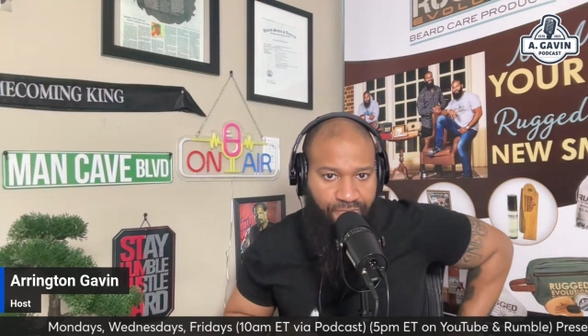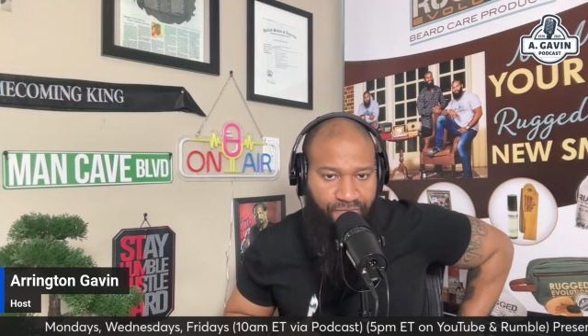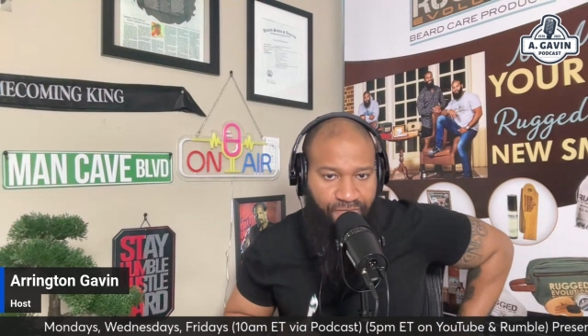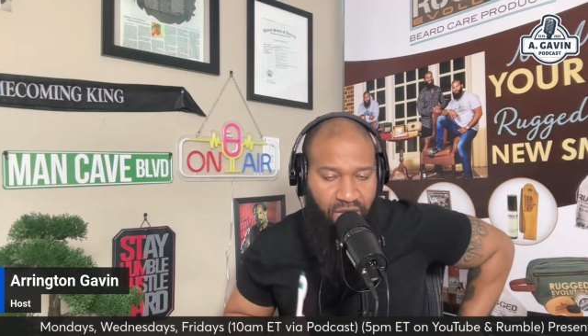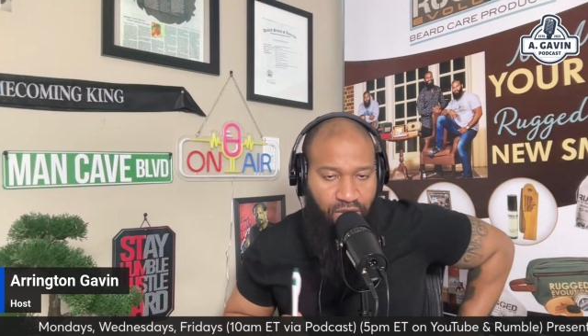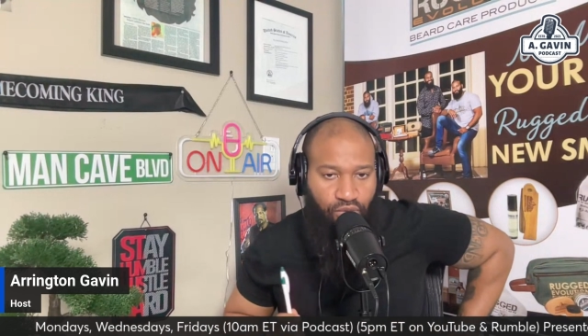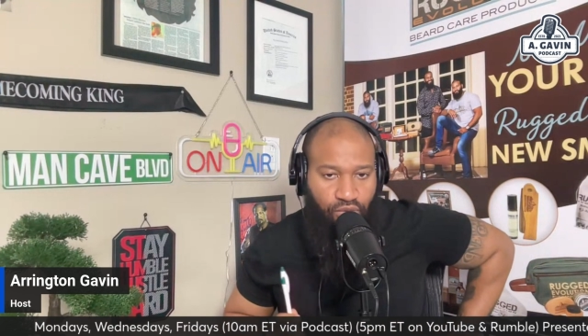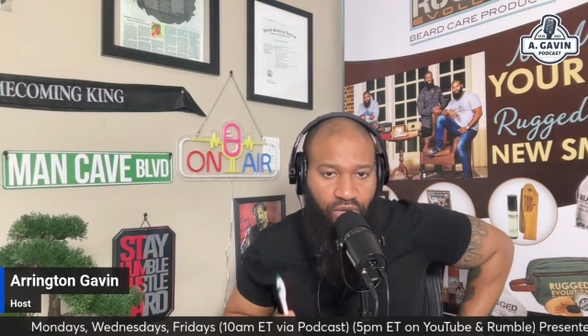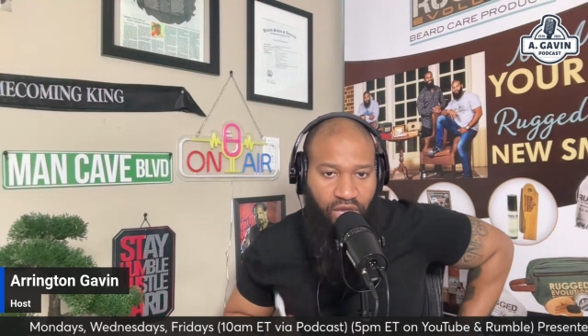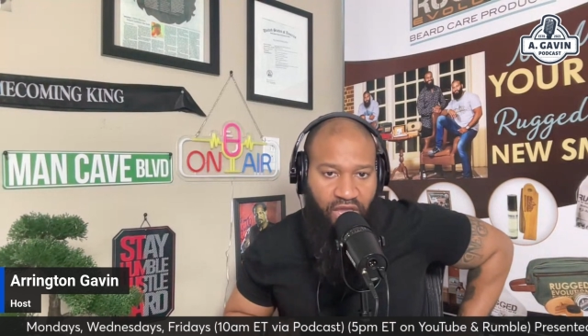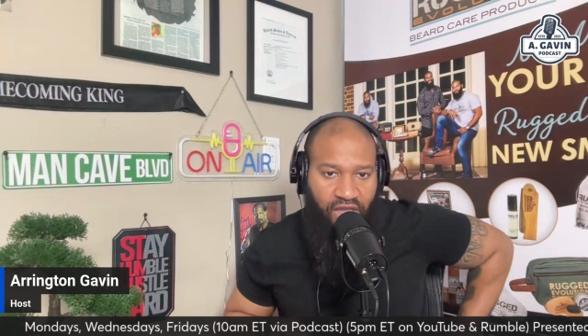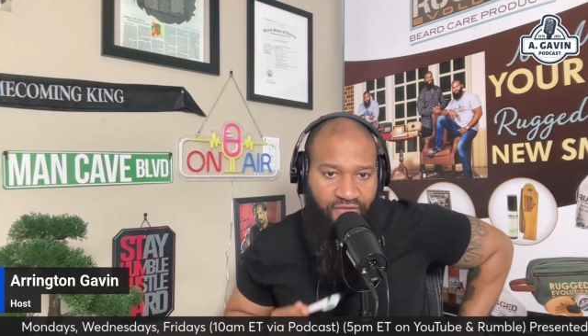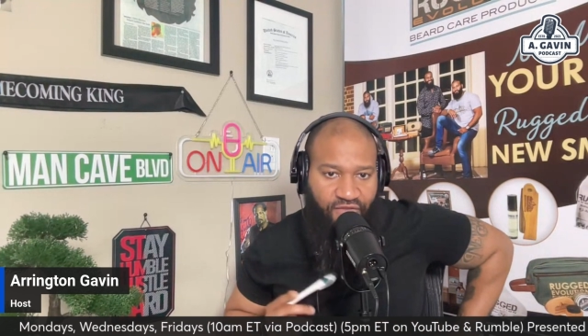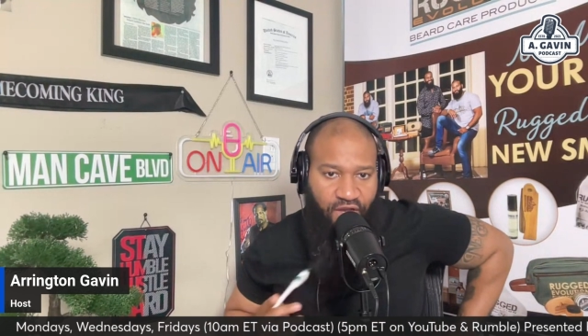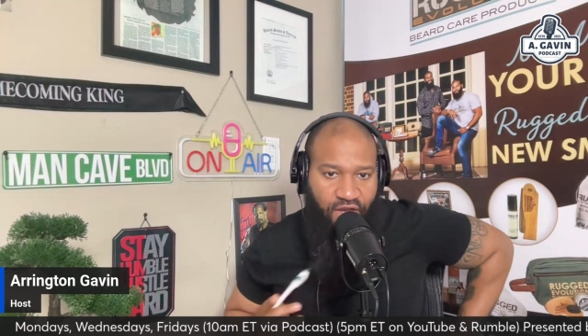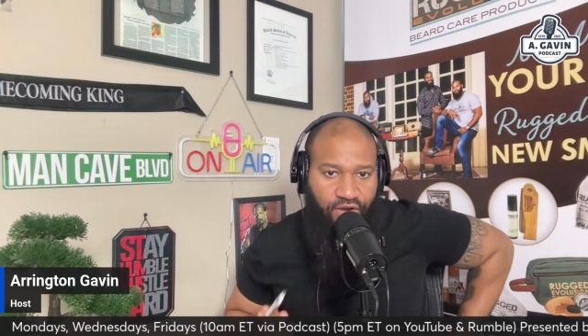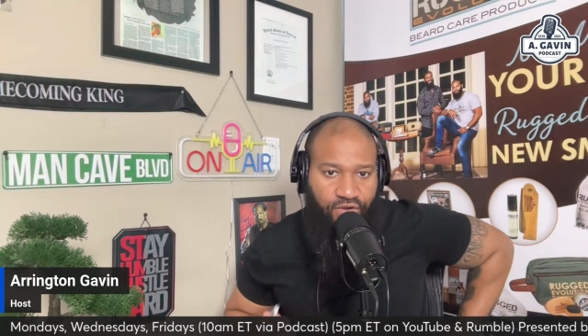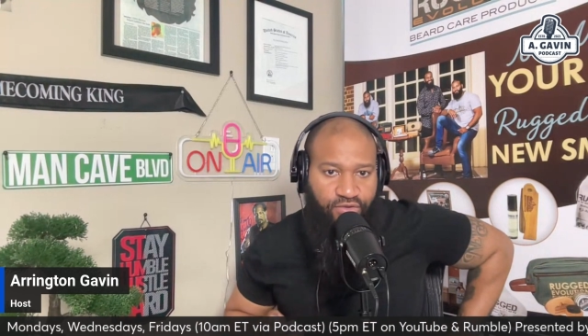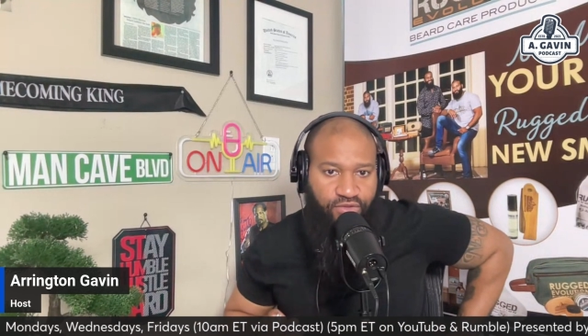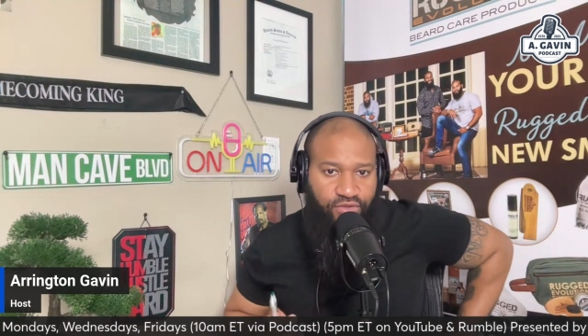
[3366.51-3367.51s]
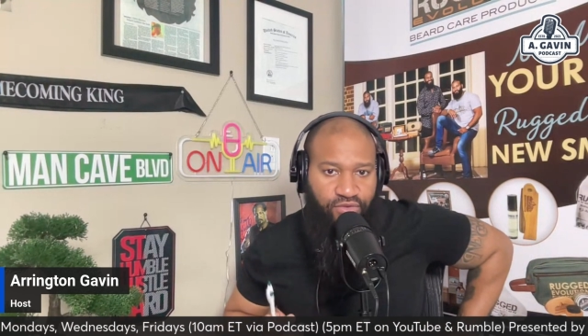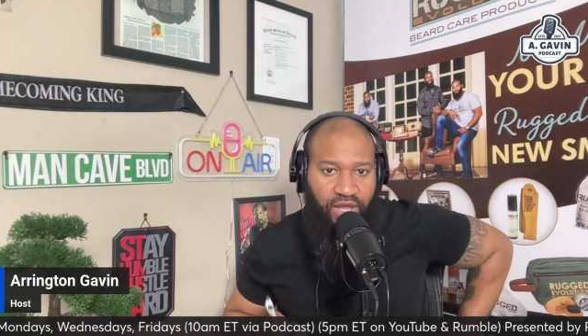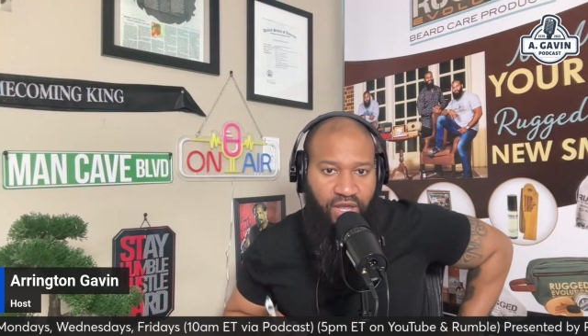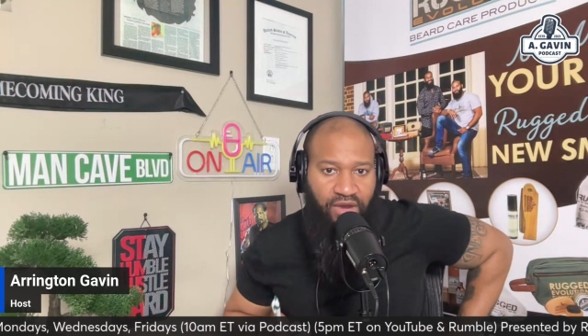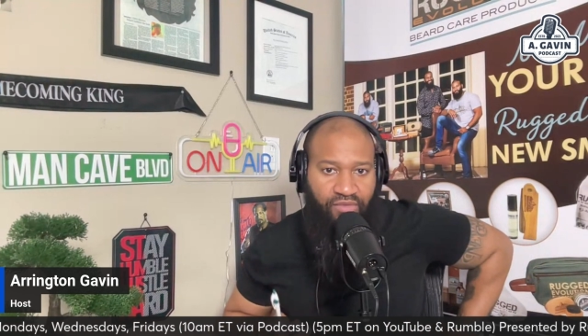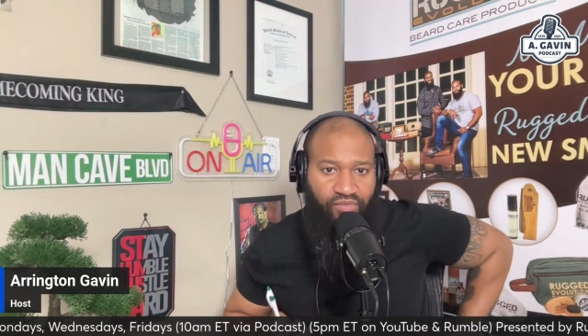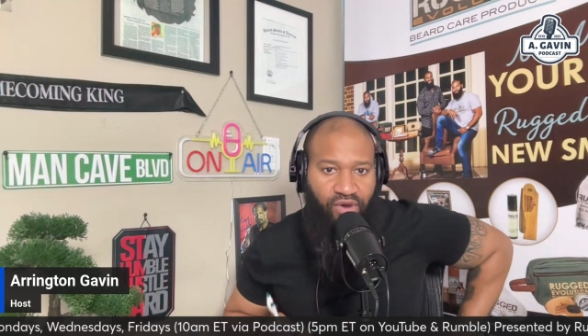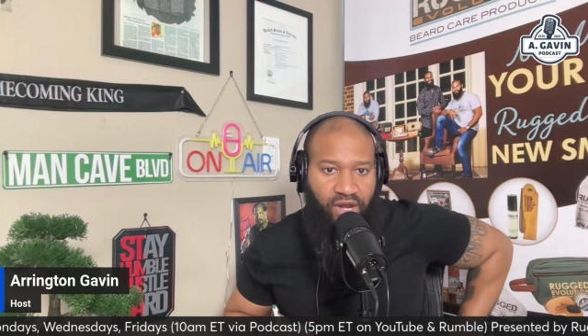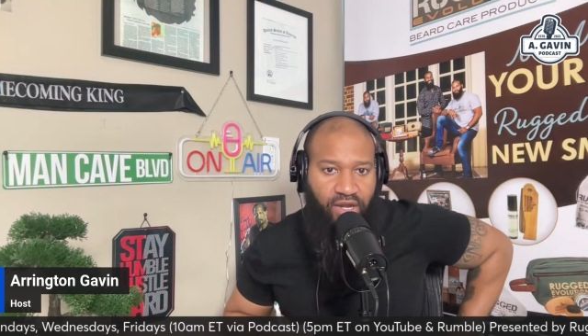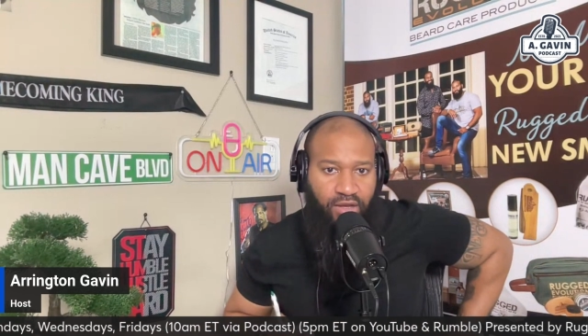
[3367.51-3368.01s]
and you can't find us on that
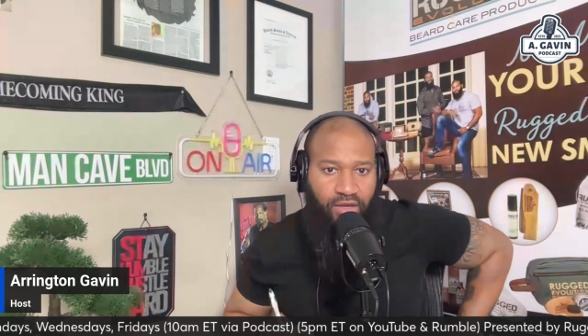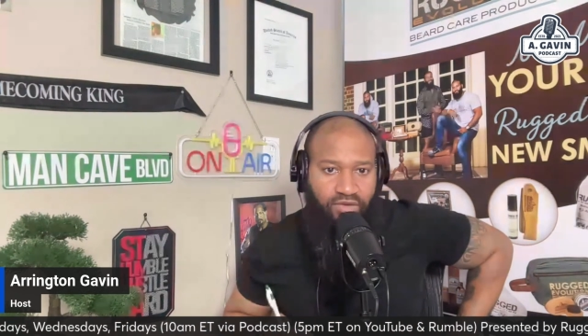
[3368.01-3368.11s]
radio